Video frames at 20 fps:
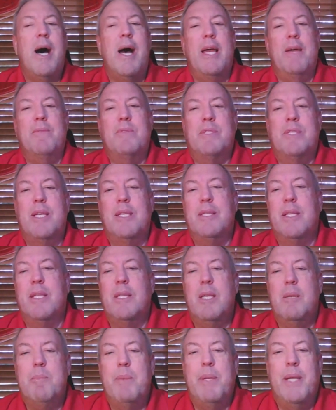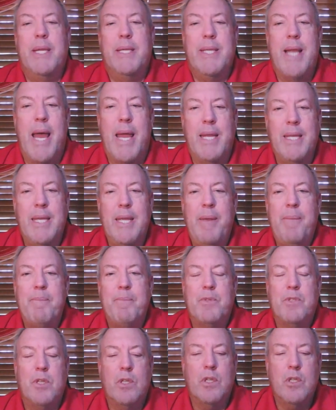I have set the limit at 90.
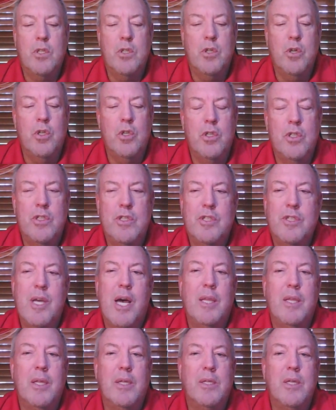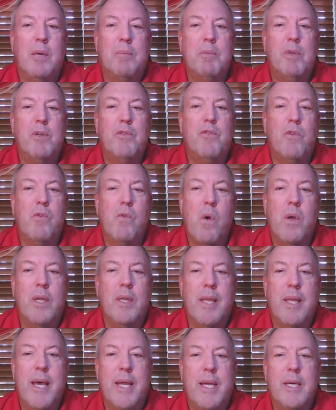It's a good, solid number for Road
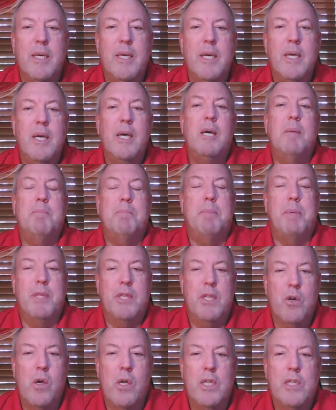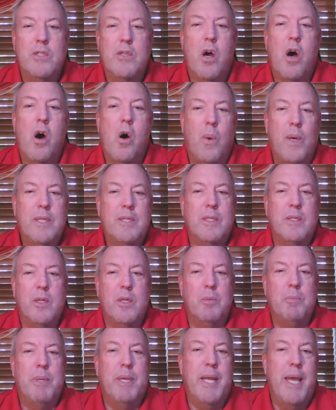Atlanta. But there is always a
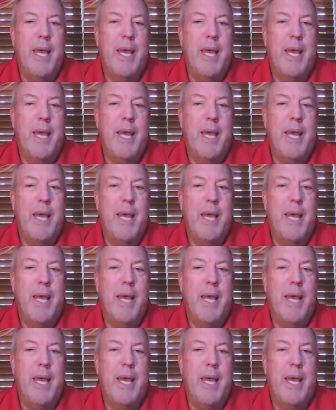little bit of